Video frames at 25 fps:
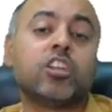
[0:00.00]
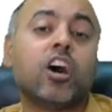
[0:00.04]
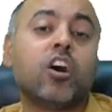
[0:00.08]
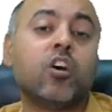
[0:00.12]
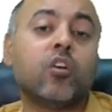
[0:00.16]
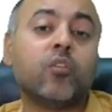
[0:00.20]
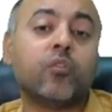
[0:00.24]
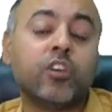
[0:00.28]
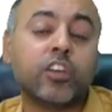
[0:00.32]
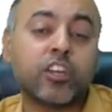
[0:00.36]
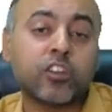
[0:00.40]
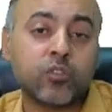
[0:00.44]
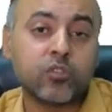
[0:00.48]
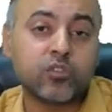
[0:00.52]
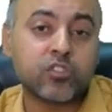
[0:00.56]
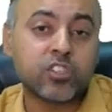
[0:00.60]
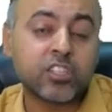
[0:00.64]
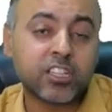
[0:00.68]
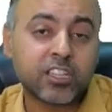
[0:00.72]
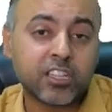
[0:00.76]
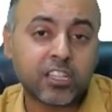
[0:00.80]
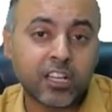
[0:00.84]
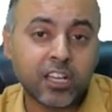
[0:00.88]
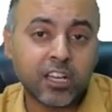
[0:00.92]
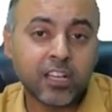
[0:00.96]
Now we are
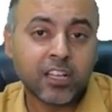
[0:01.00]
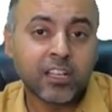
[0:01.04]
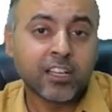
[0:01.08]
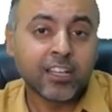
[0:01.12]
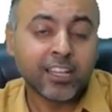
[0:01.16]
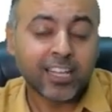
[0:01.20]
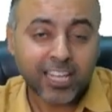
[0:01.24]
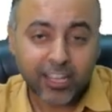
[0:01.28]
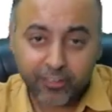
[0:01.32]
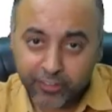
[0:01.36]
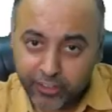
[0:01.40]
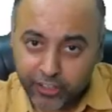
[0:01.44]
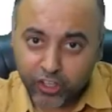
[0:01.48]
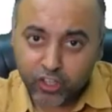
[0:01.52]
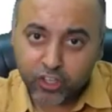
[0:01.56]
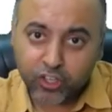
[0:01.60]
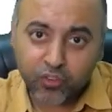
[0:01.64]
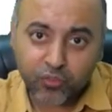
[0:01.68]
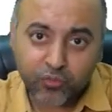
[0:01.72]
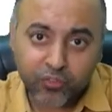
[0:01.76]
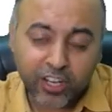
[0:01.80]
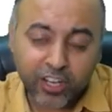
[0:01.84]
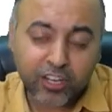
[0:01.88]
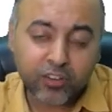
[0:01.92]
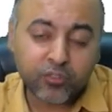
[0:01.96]
using the lavender
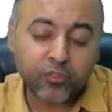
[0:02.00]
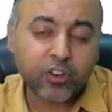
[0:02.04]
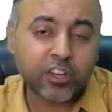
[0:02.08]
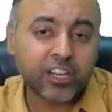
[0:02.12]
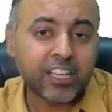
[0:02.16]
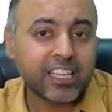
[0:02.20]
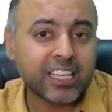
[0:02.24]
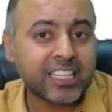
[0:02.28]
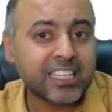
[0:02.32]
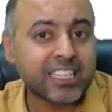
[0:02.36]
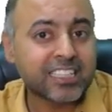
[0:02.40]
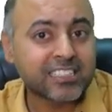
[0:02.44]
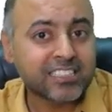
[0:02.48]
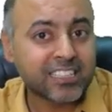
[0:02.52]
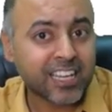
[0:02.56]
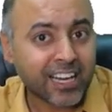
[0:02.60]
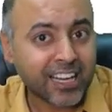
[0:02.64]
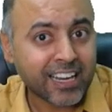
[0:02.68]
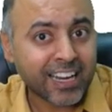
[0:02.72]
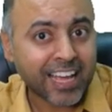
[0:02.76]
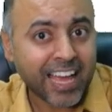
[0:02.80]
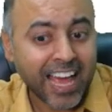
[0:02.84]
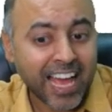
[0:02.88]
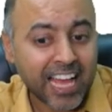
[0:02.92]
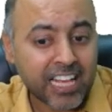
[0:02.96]
top vial for
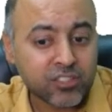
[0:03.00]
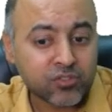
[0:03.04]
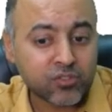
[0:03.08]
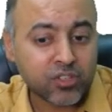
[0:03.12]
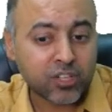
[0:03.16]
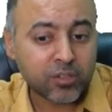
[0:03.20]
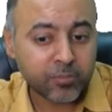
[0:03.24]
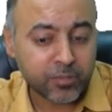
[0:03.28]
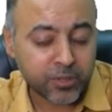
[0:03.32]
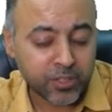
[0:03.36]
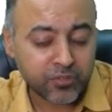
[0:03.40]
ESR as well.